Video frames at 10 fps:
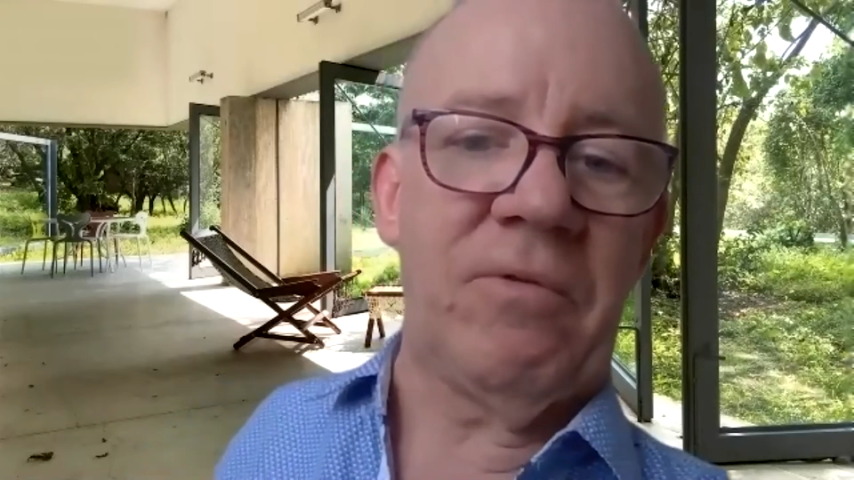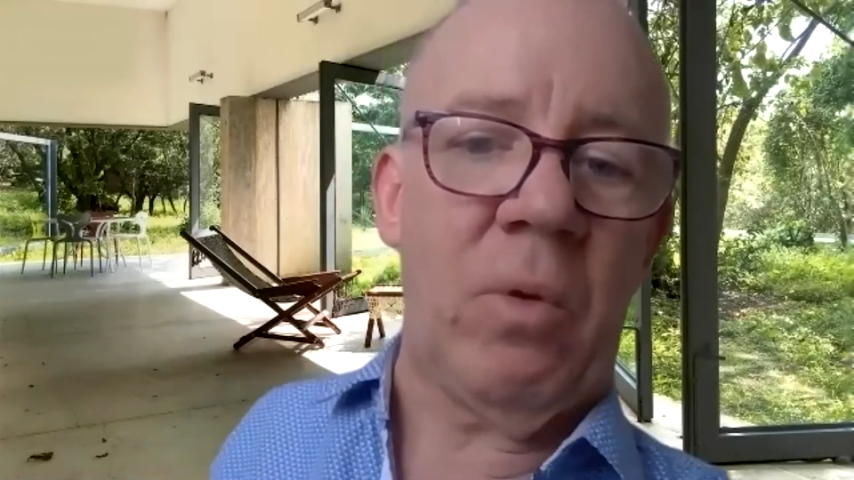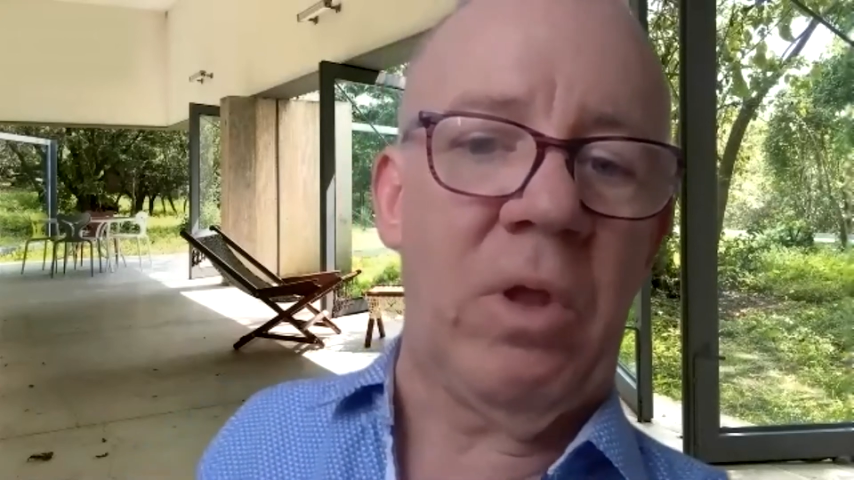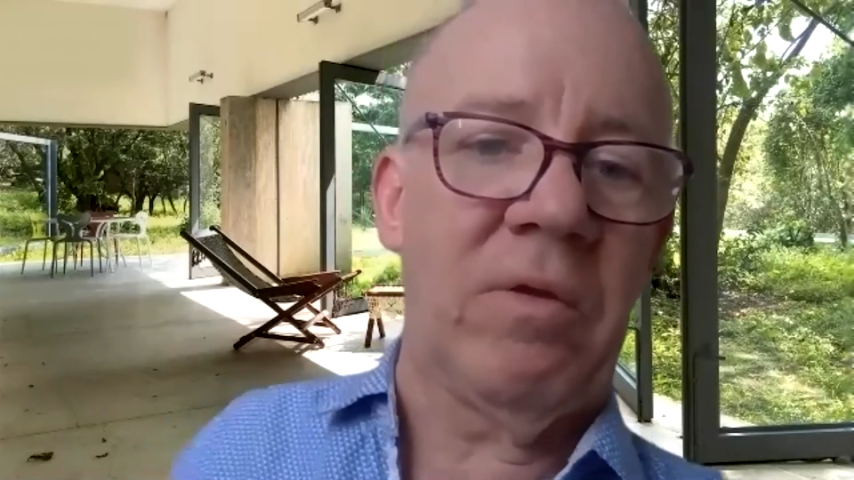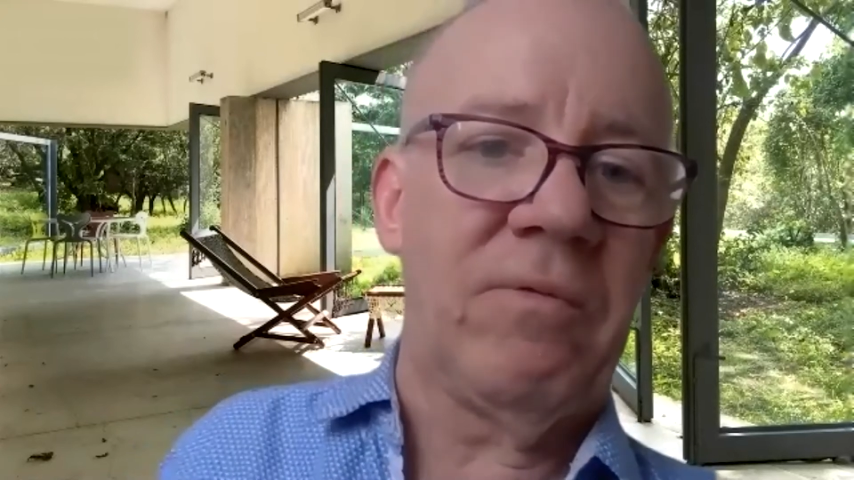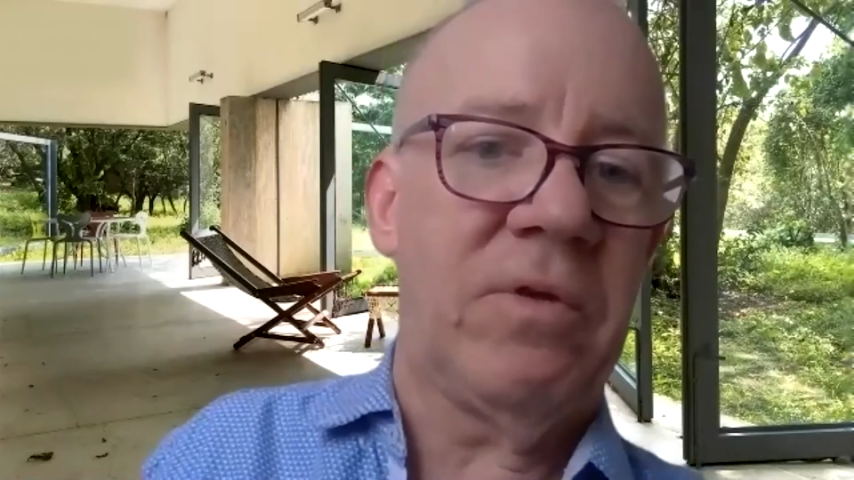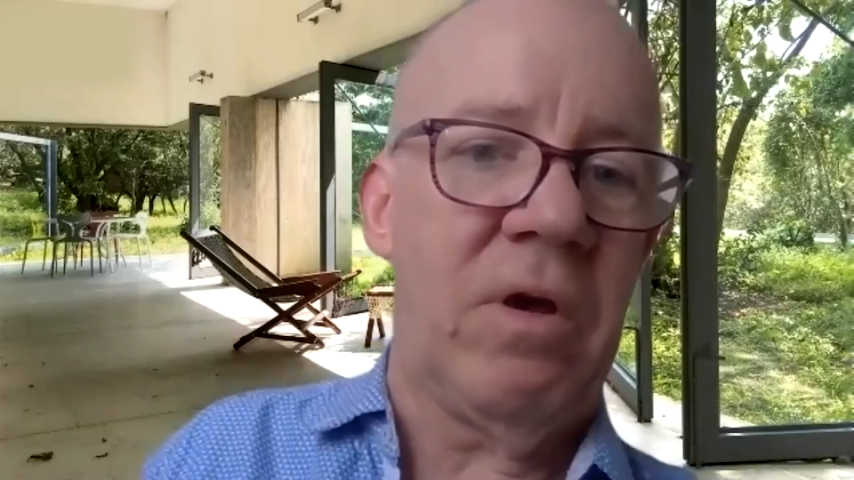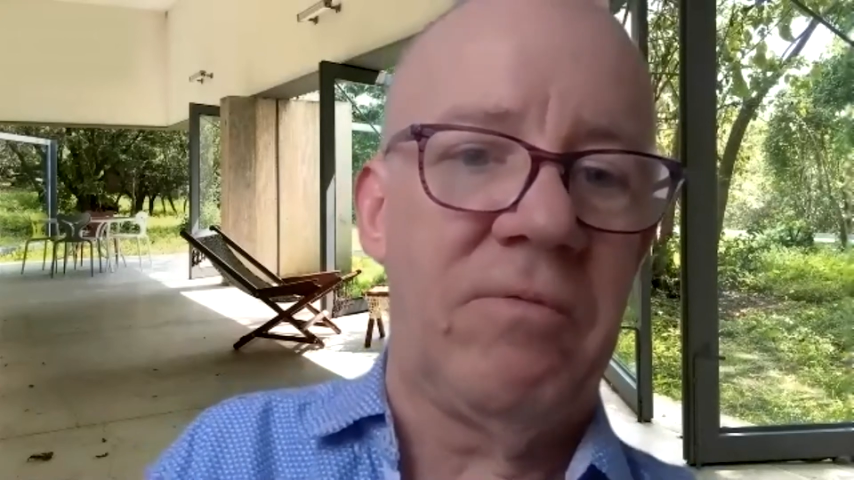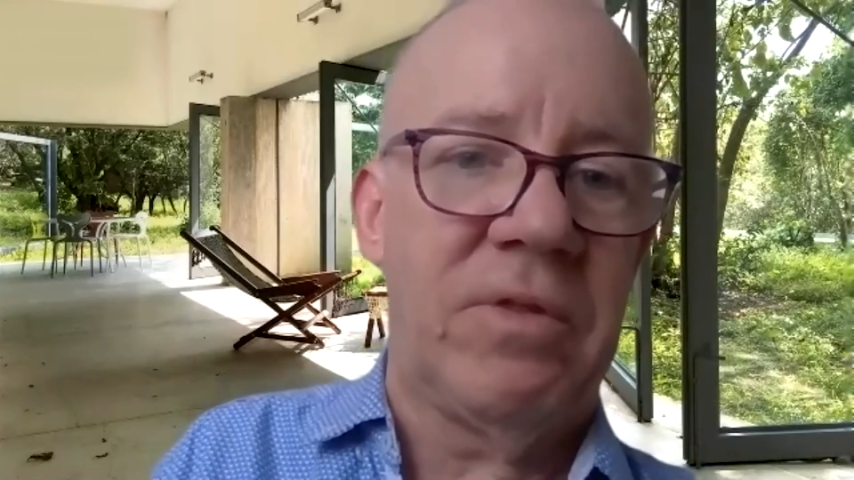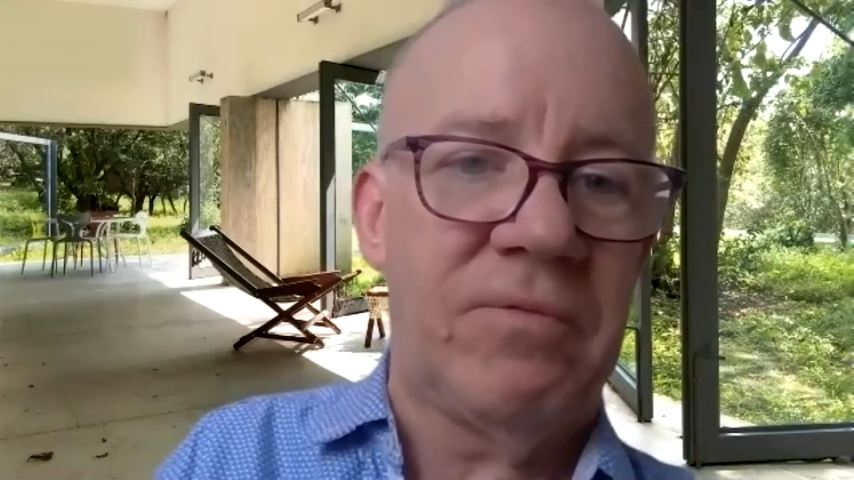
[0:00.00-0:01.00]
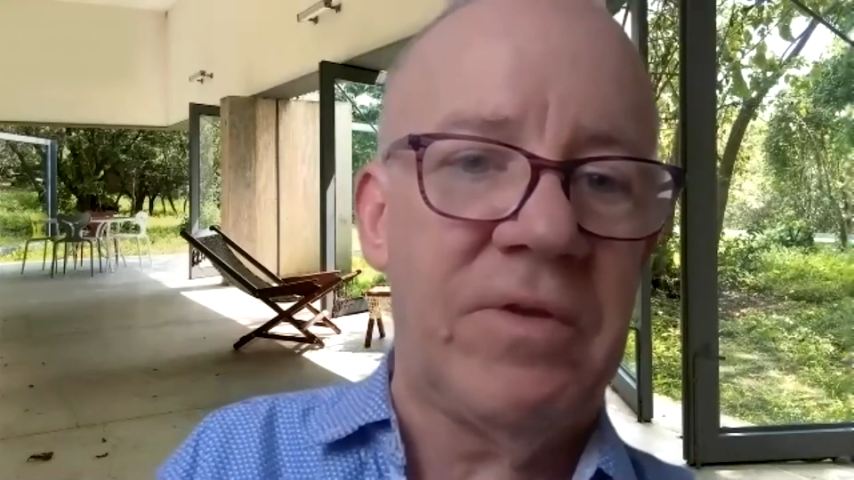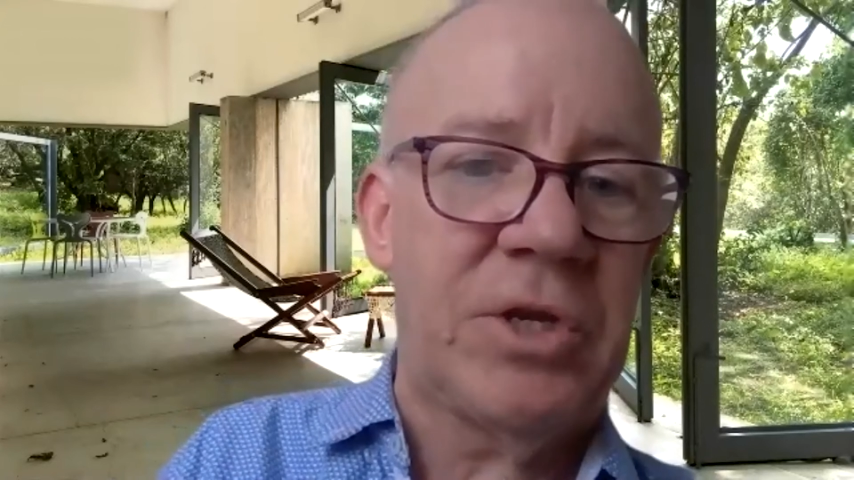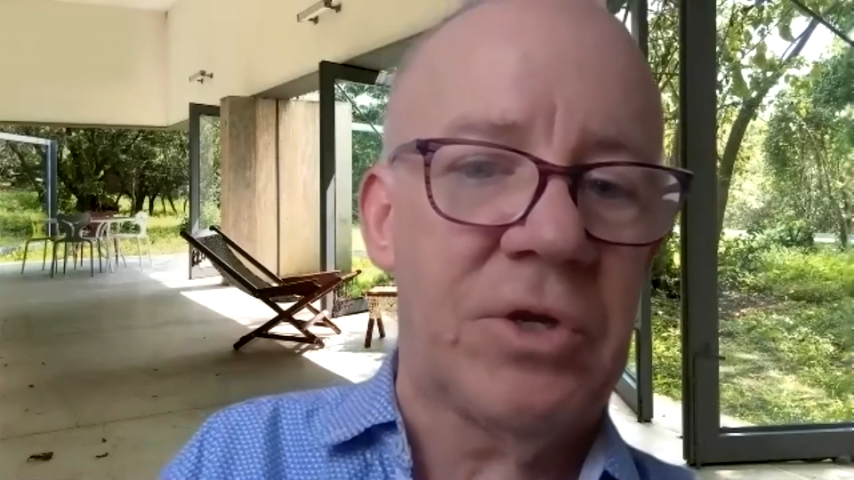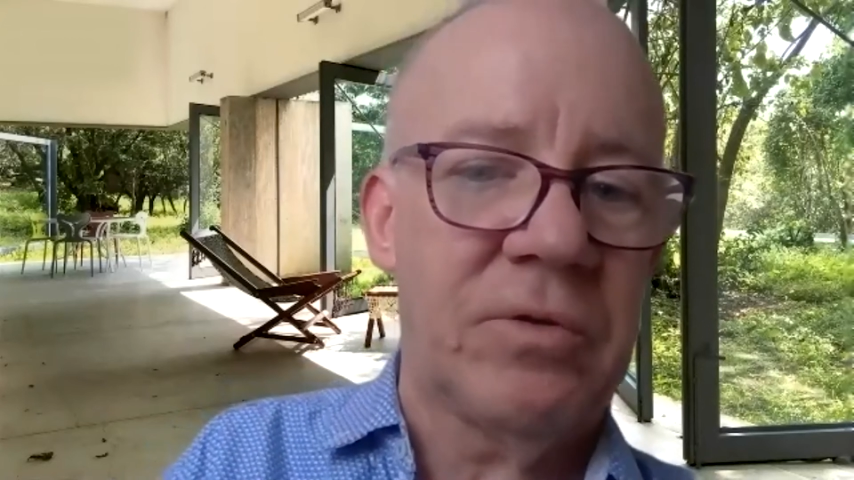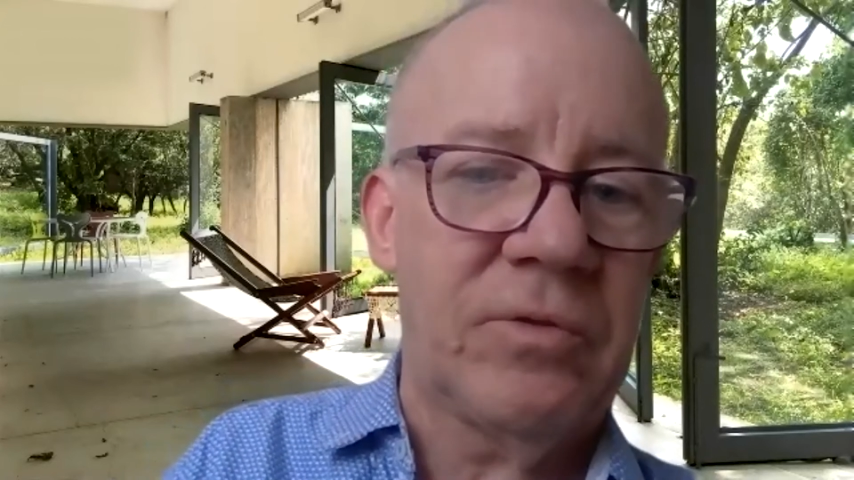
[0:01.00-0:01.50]
all of the
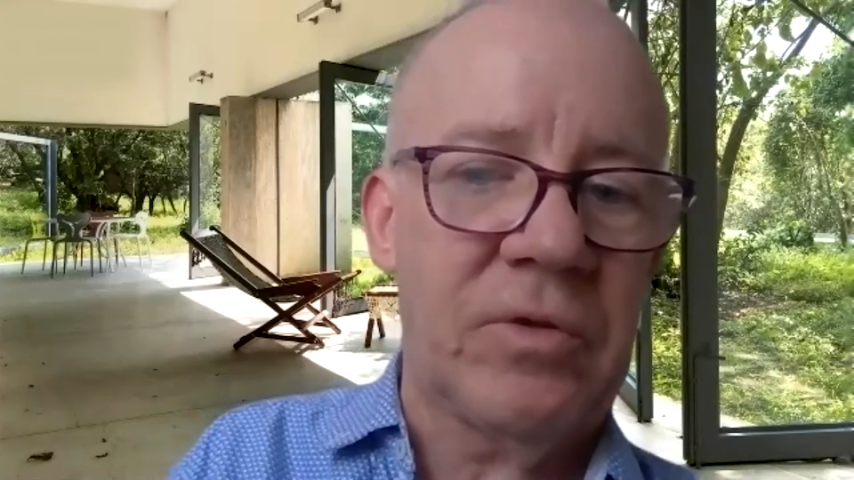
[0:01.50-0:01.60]
features.